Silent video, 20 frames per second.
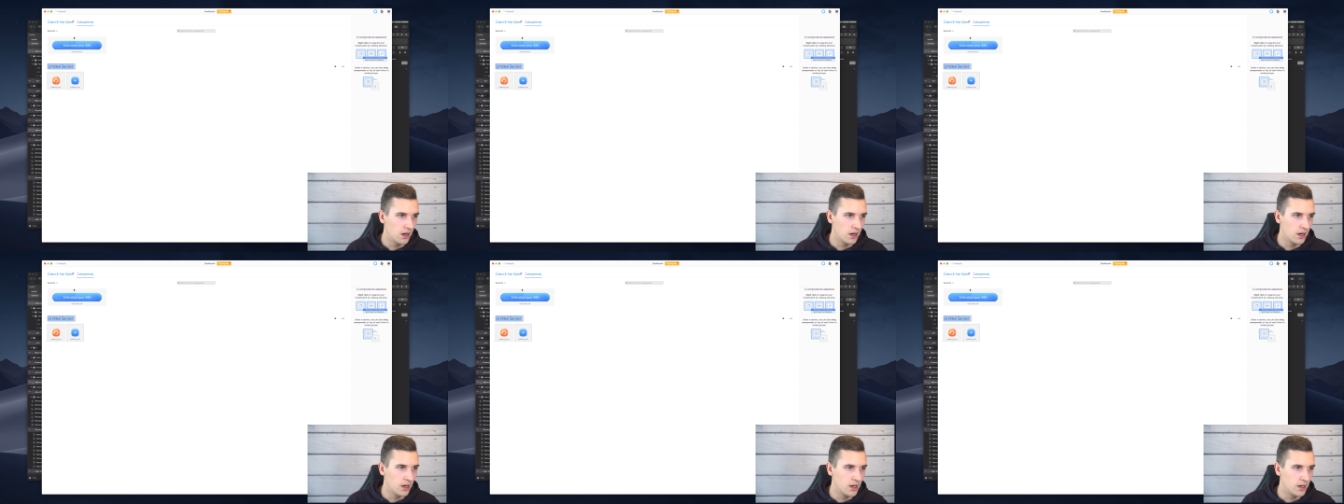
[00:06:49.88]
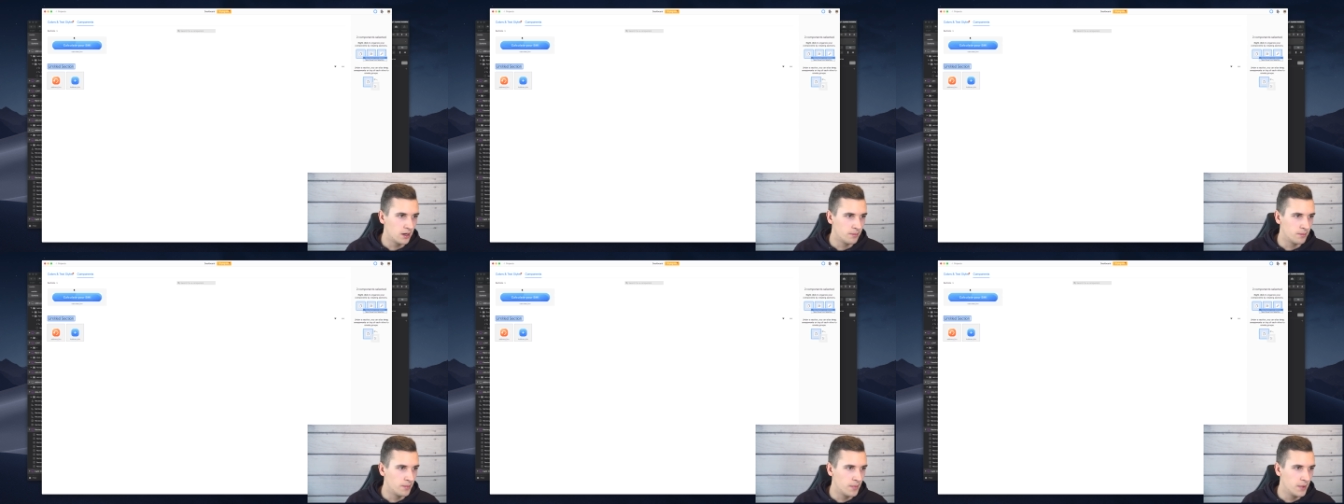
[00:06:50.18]

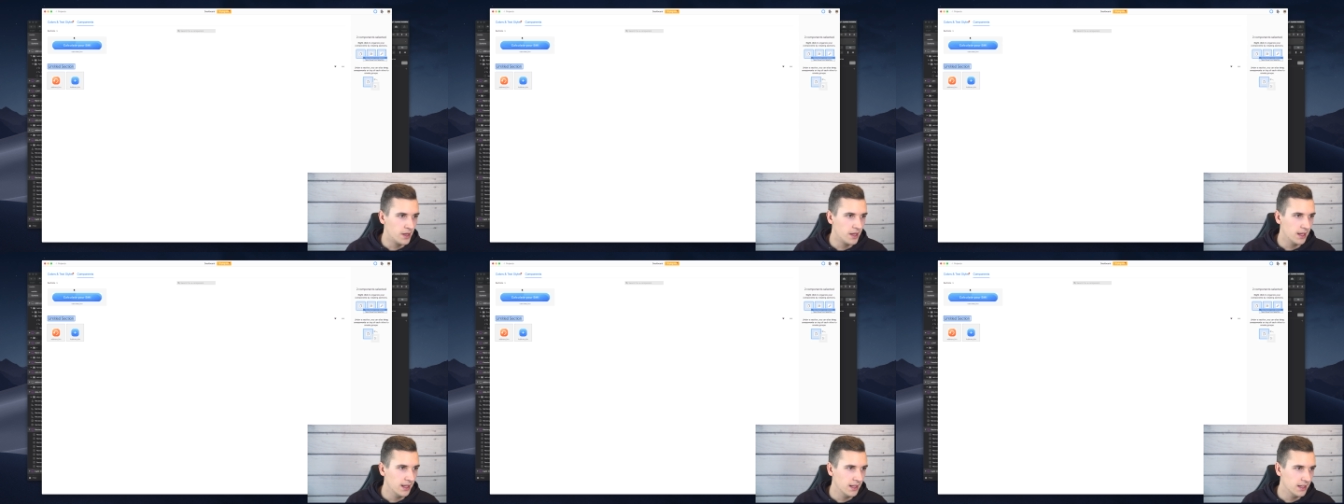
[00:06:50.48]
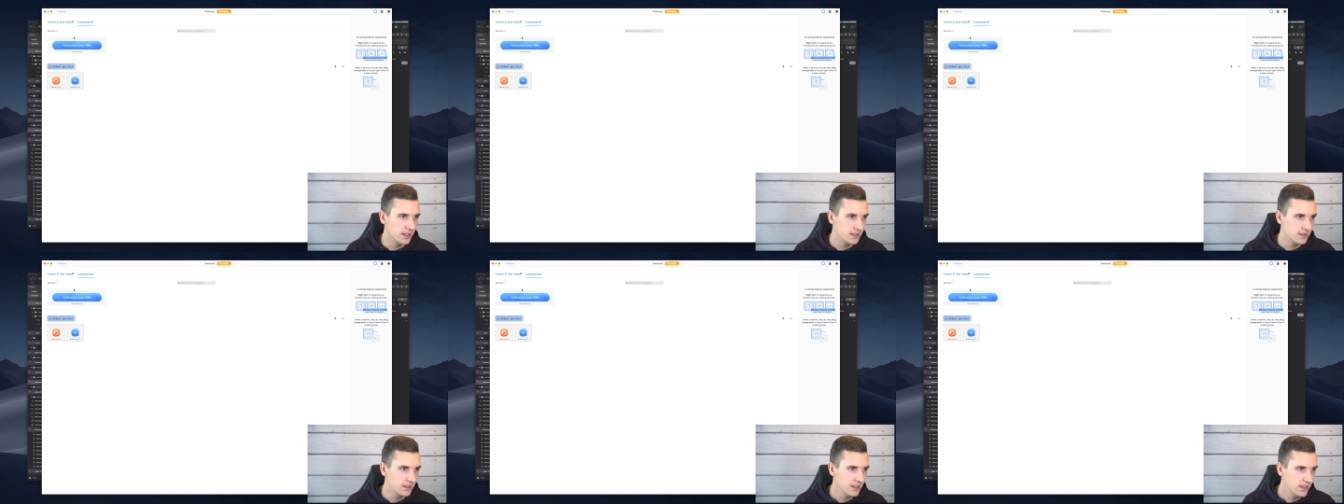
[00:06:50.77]
um,
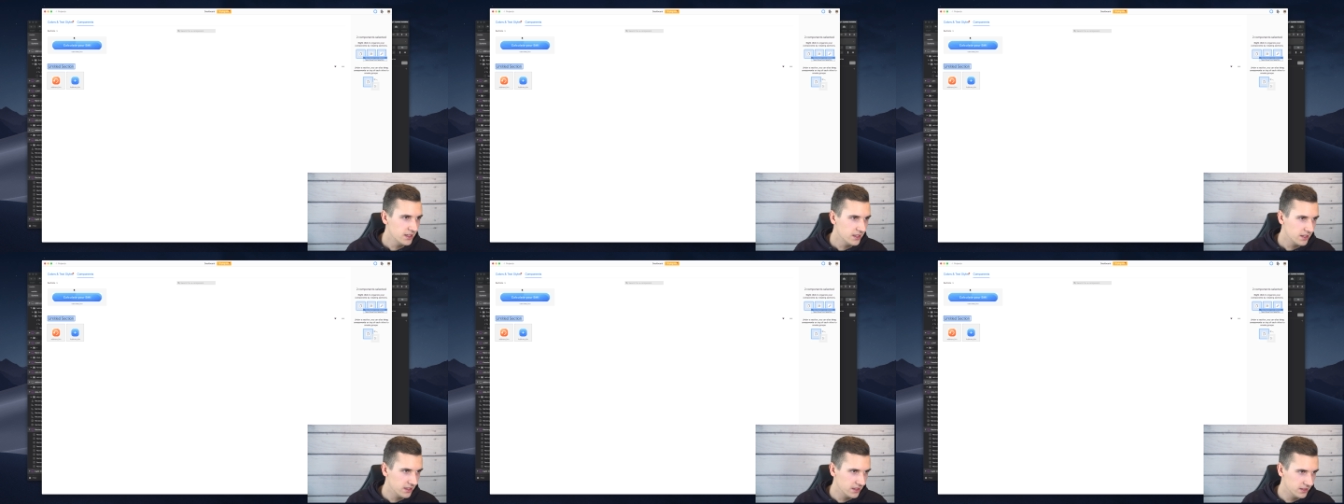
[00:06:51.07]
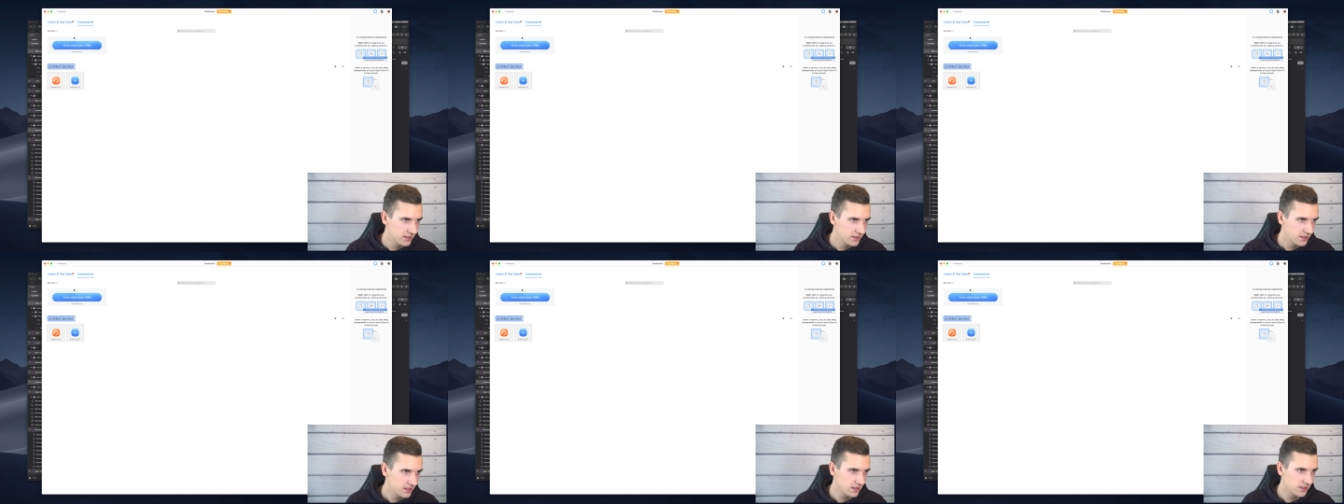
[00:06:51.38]
the
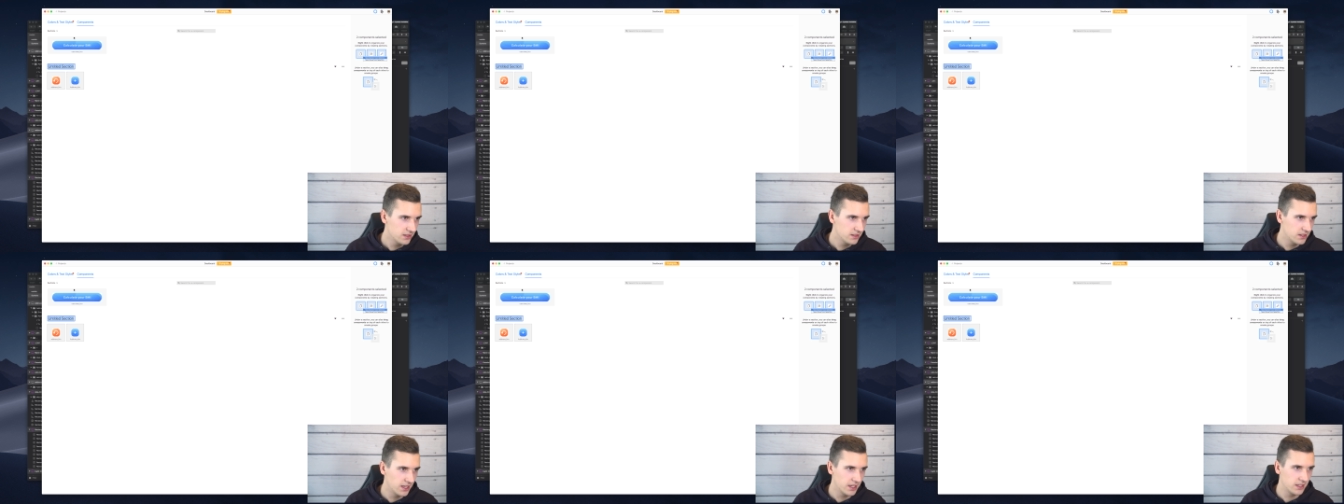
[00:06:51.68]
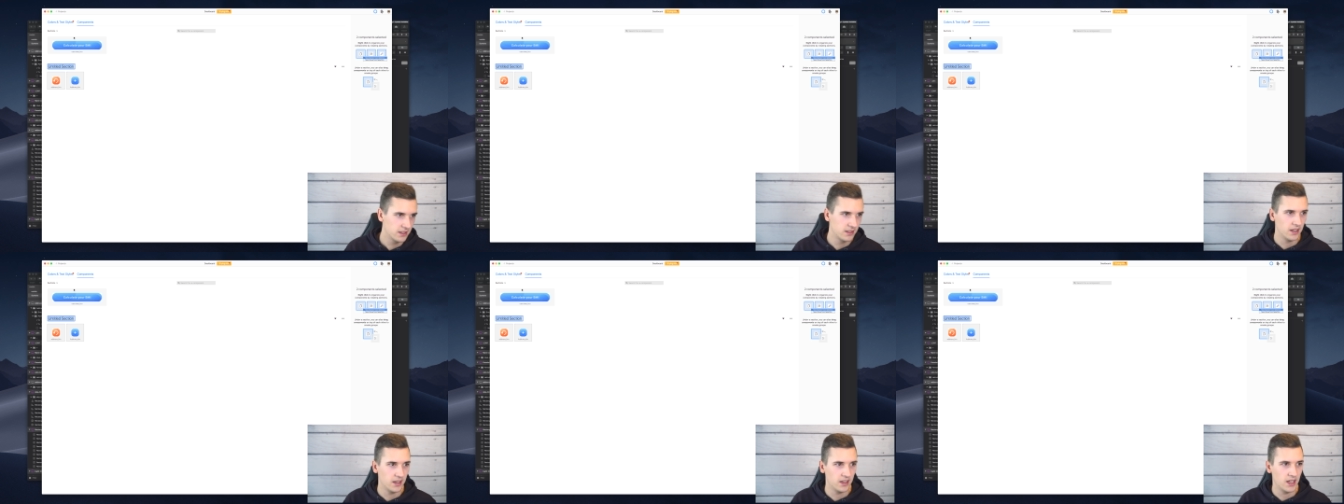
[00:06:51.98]
this is
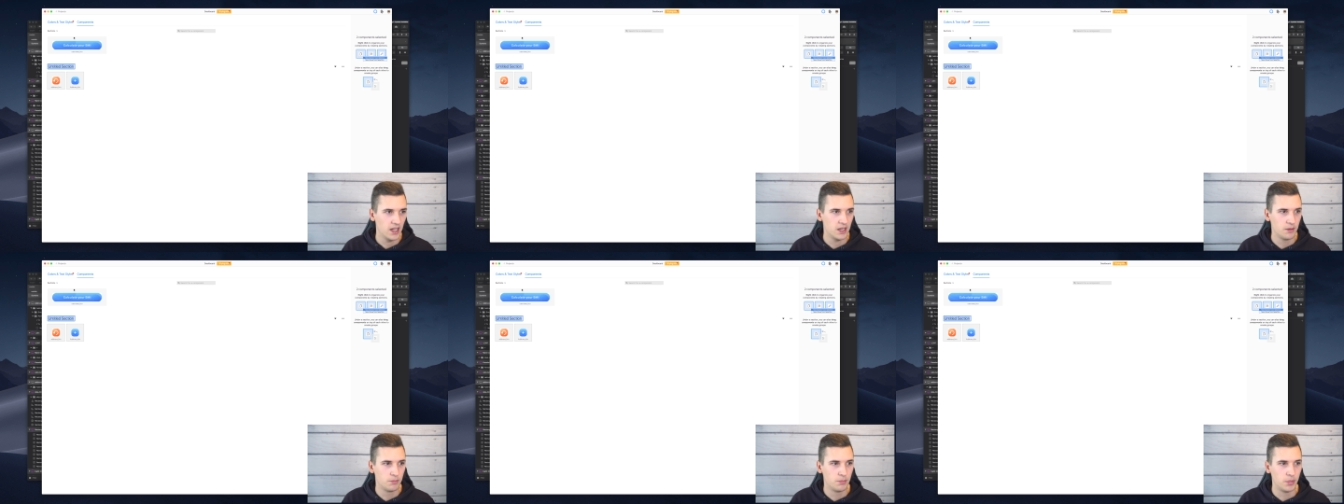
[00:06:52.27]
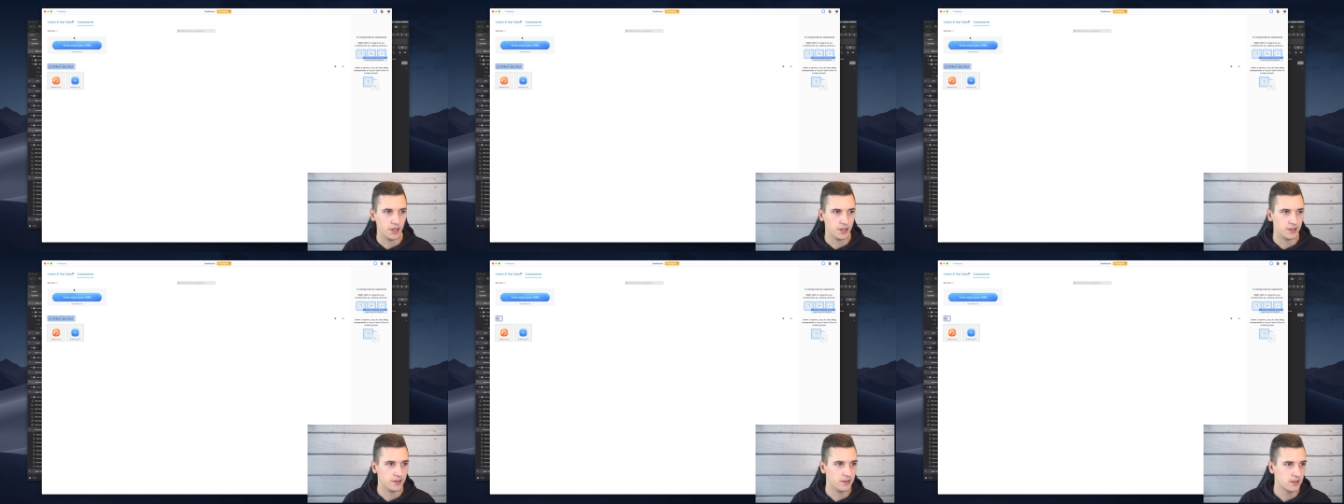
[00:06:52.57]
like the add
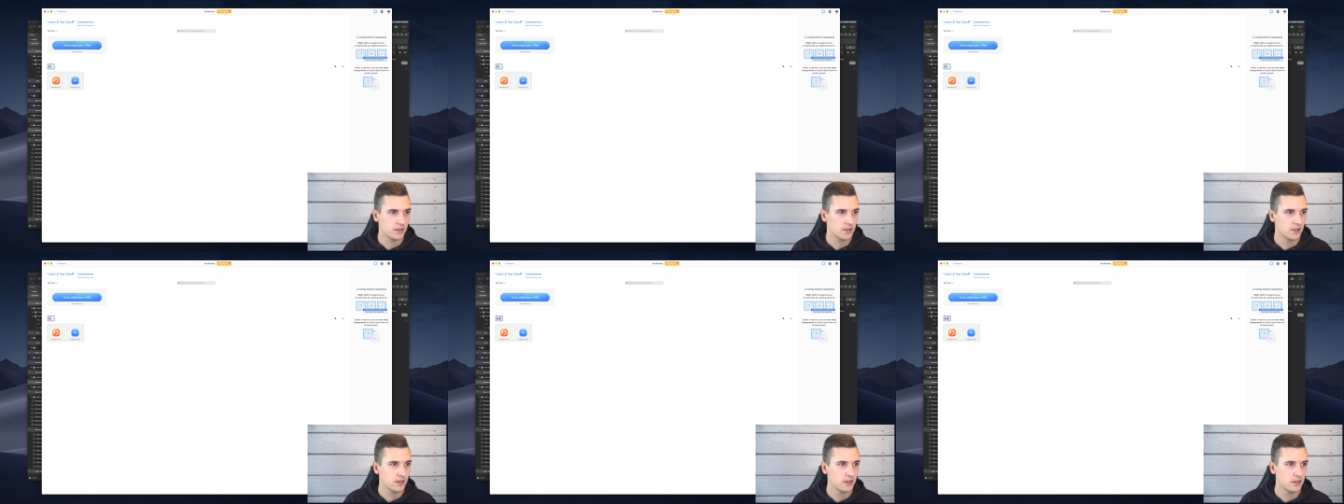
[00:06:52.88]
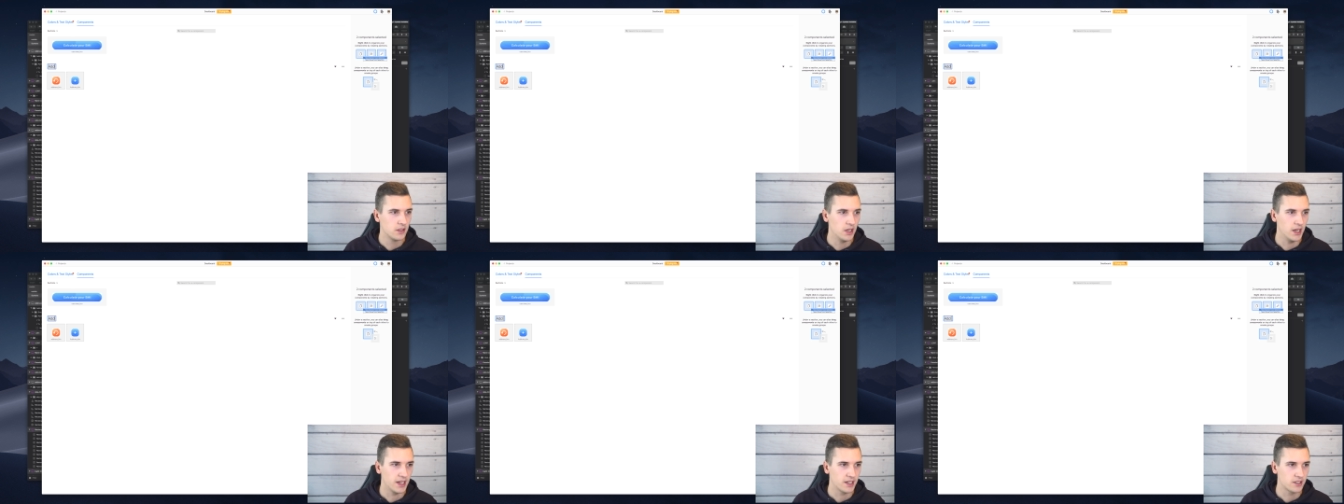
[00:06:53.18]
buttons
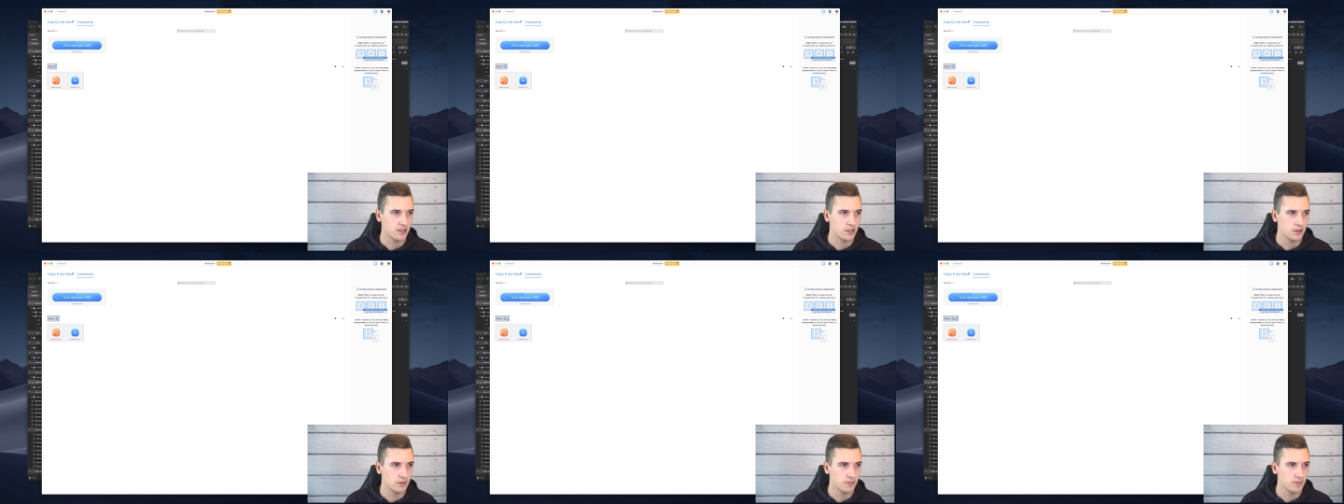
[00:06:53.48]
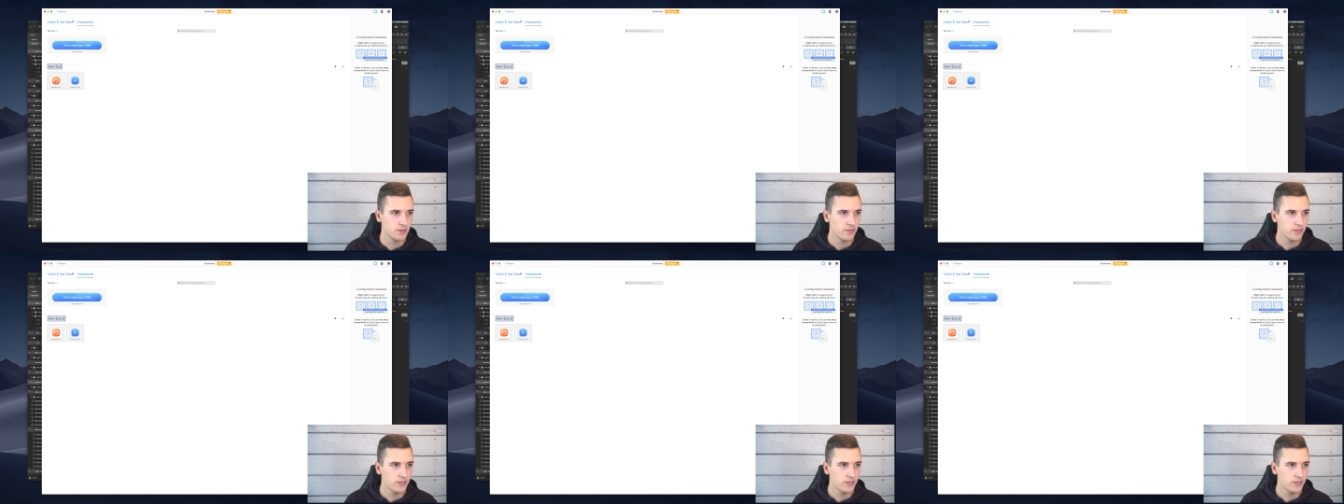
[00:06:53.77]
collection.